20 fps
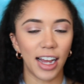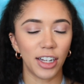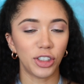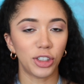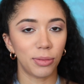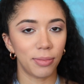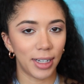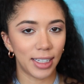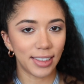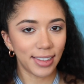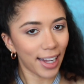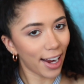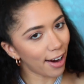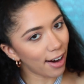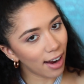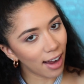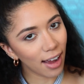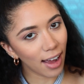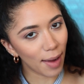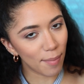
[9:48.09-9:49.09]
on to
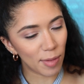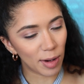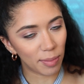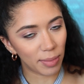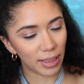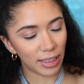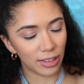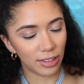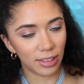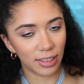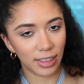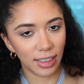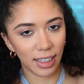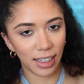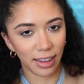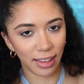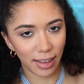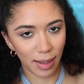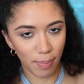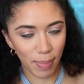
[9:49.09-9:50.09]
mascara, I'm going to be
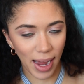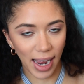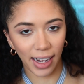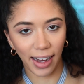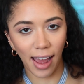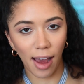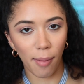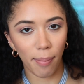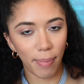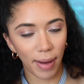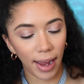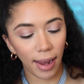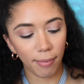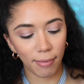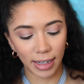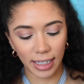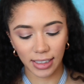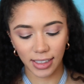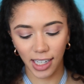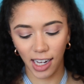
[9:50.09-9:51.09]
using the Bad Gal
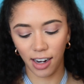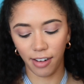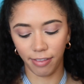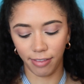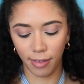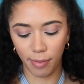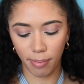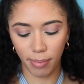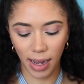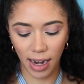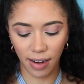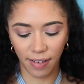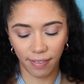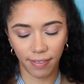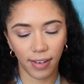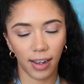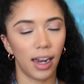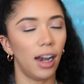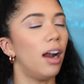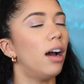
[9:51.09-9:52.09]
Bang mascara from
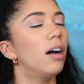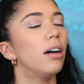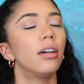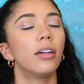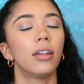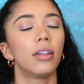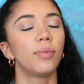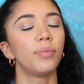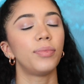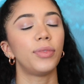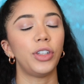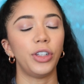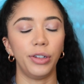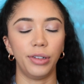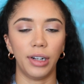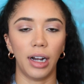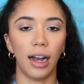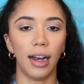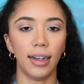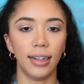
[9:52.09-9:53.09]
Benefit.
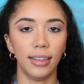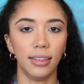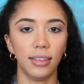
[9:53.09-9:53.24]
You guys,